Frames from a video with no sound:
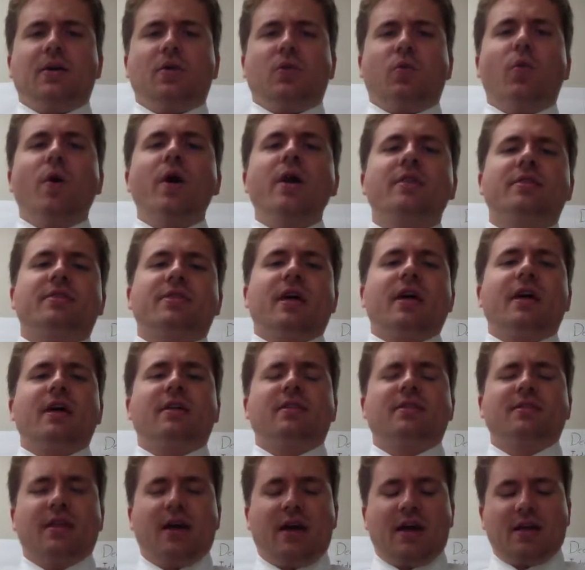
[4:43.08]
we
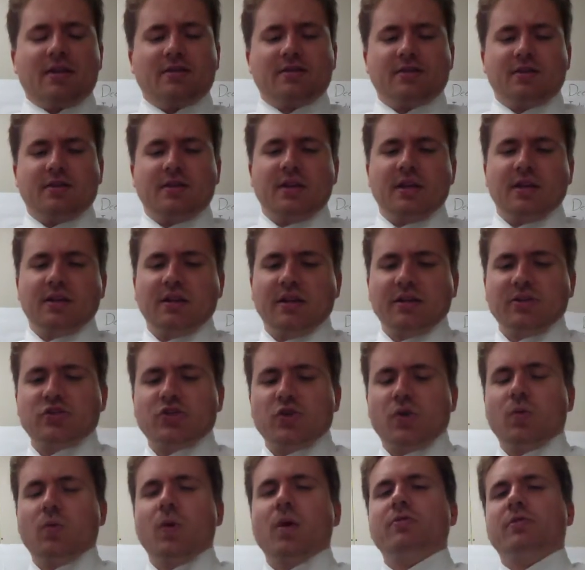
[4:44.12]
think that the
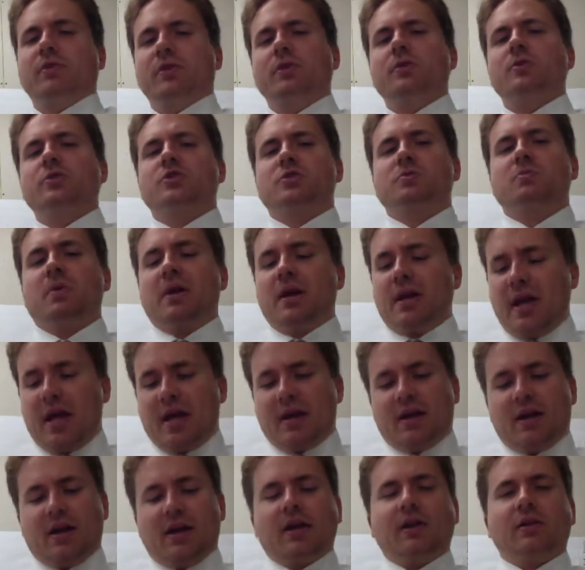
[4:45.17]
Industrial Revolution
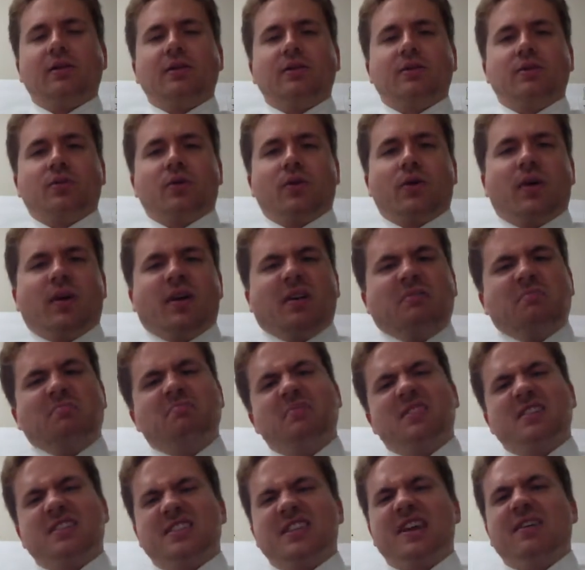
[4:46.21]
began in England during
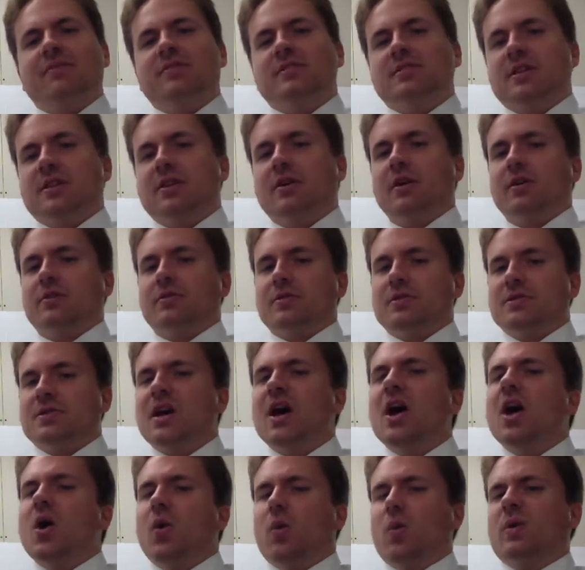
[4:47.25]
the 1700s.
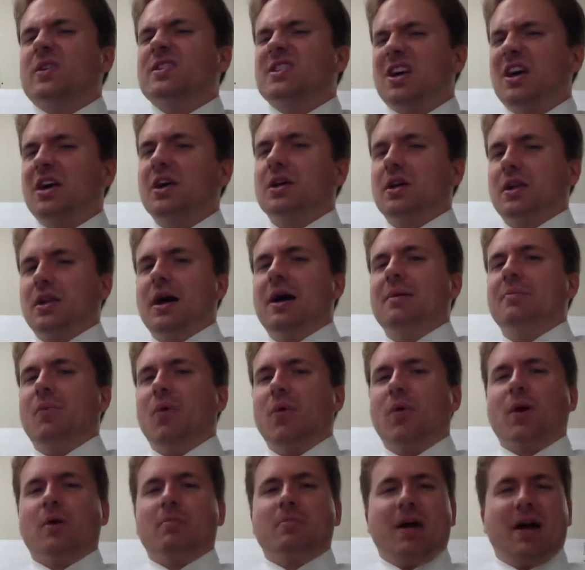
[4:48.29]
We'll talk a lot
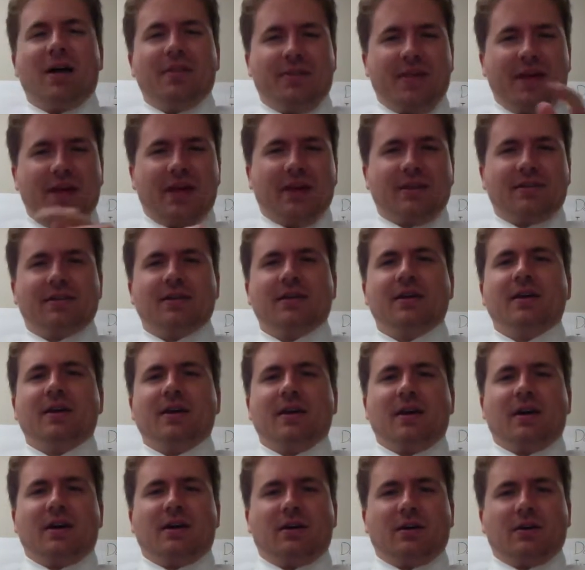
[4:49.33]
more about that,
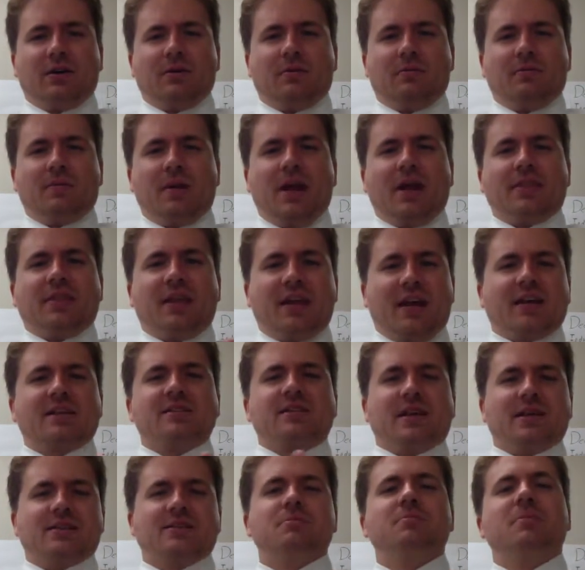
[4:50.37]
not the next
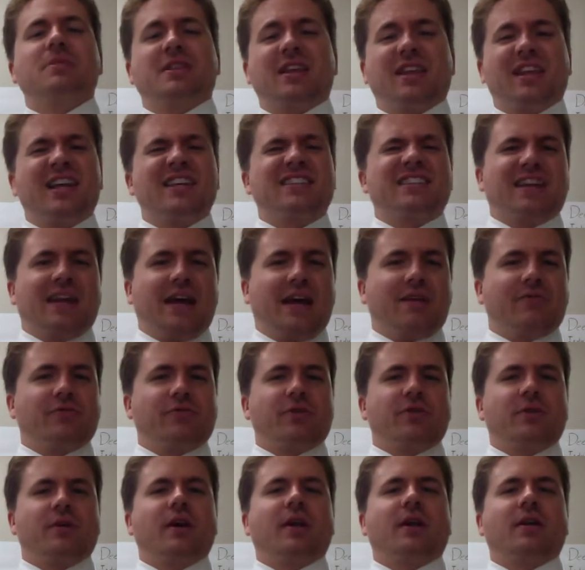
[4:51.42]
lesson, but the lesson
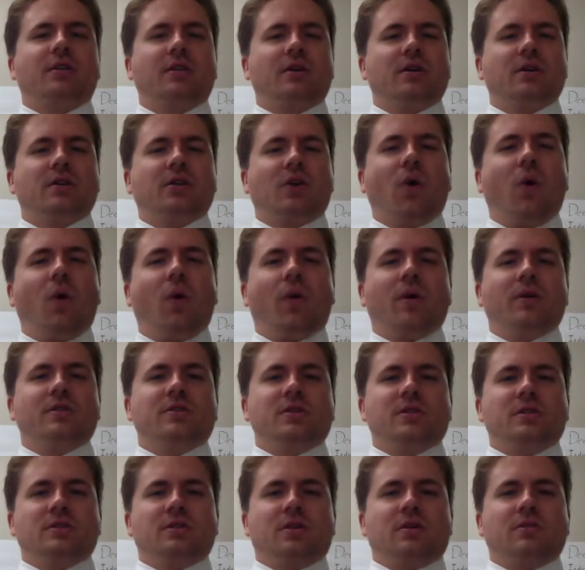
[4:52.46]
after, kind of the
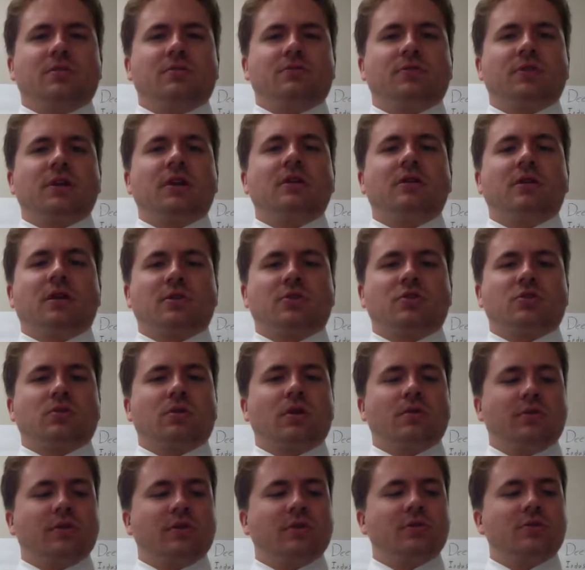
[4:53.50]
origins of the Industrial
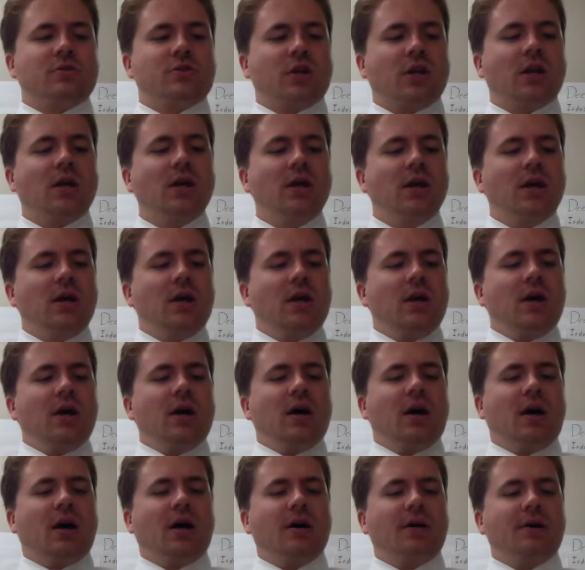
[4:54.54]
Revolution.
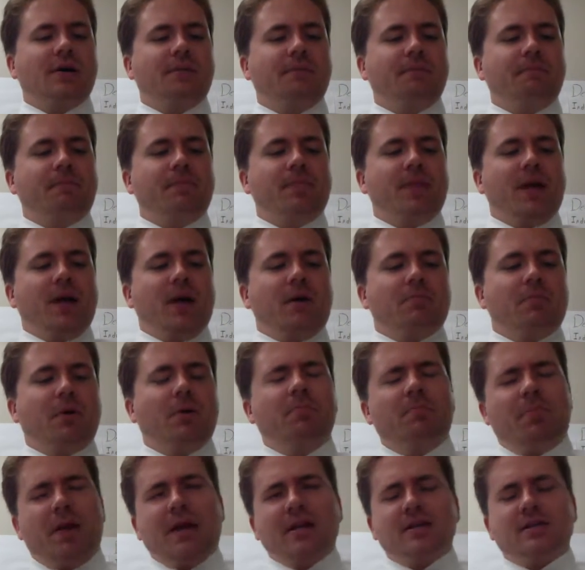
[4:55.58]

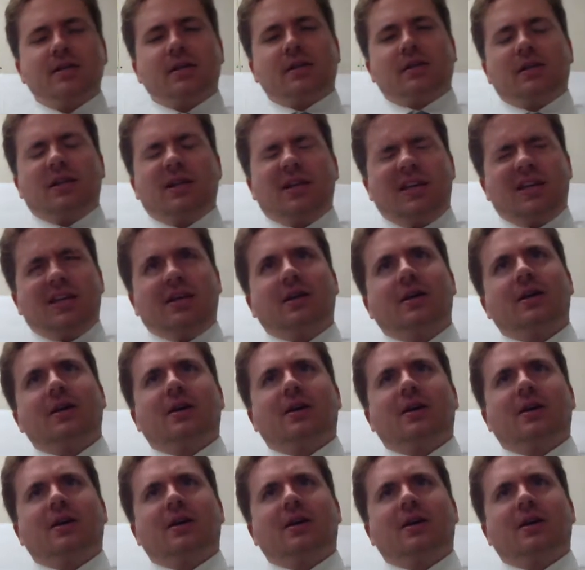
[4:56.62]
But basically,